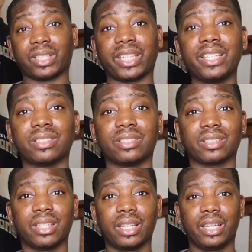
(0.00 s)

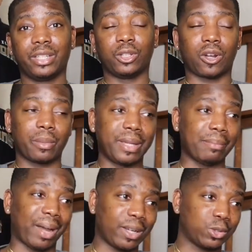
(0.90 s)
occasions. You know what I
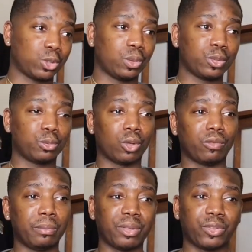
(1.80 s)
mean? Michael Jordan was more
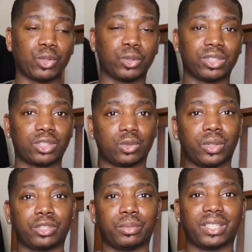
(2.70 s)
of a mythical
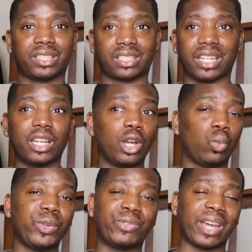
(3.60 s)
situation because, like,
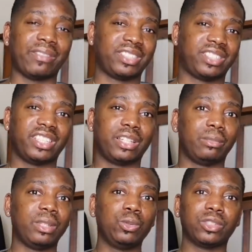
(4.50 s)
we haven't seen
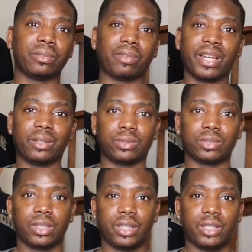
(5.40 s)
him lose in the
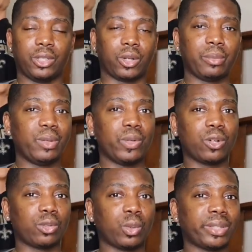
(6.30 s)
finals. You know what I mean? We
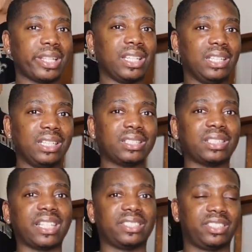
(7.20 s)
don't know what that looks
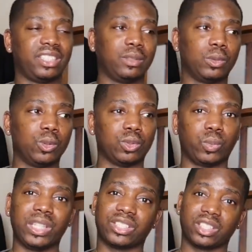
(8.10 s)
like to see him losing.
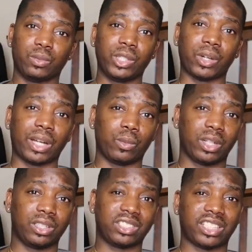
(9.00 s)
We know
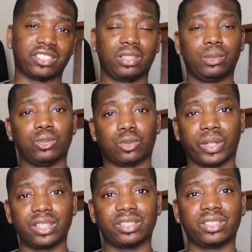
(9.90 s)
what it looks like to see him losing in the
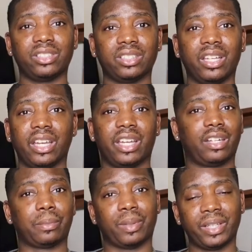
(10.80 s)
regular season and
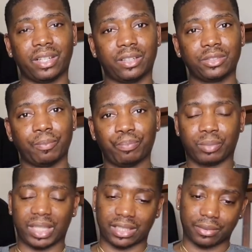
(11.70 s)
in the playoffs,
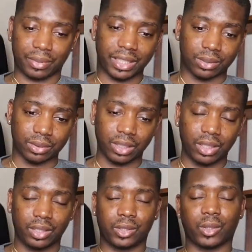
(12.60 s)
but not the finals.
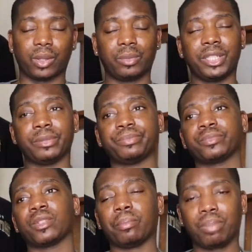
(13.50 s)
You know what I mean?
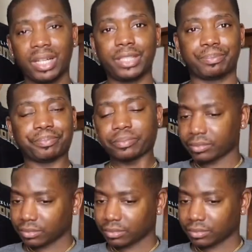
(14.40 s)
But